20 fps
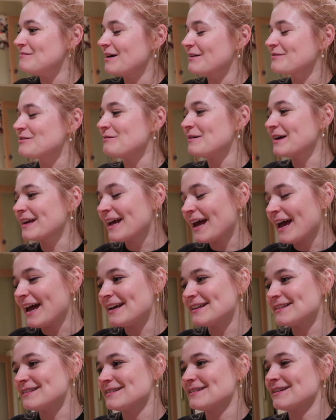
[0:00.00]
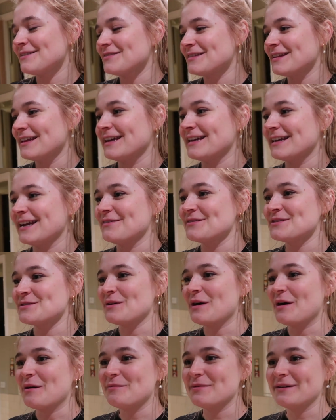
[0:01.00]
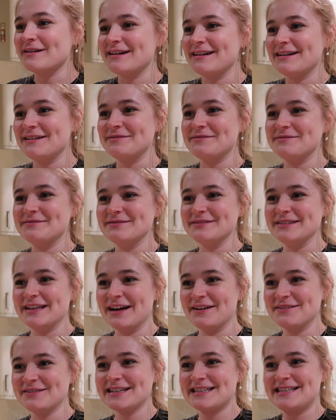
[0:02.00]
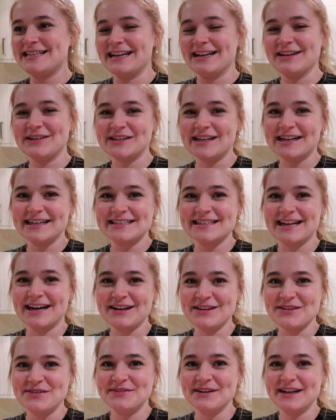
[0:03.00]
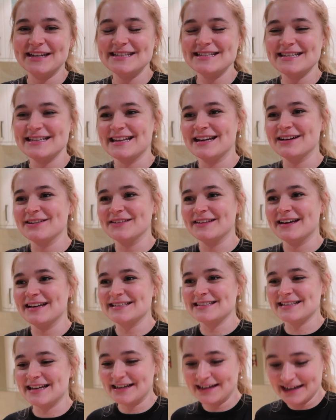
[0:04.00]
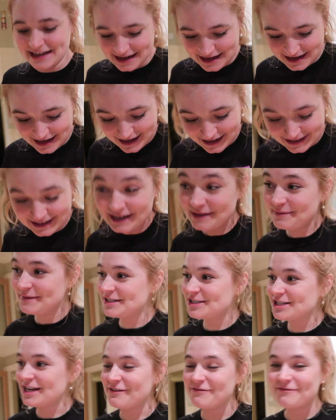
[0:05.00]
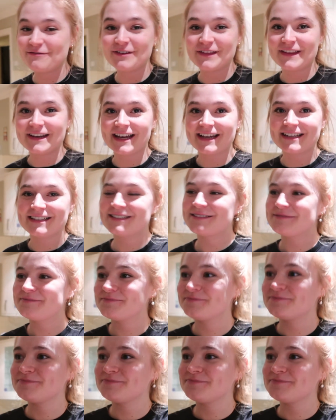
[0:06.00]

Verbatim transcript: I've got my cakes and stuff that they can have as well, but um, yeah, we're sitting on our side of the fence and they're on their side. And I'm the chef for the night.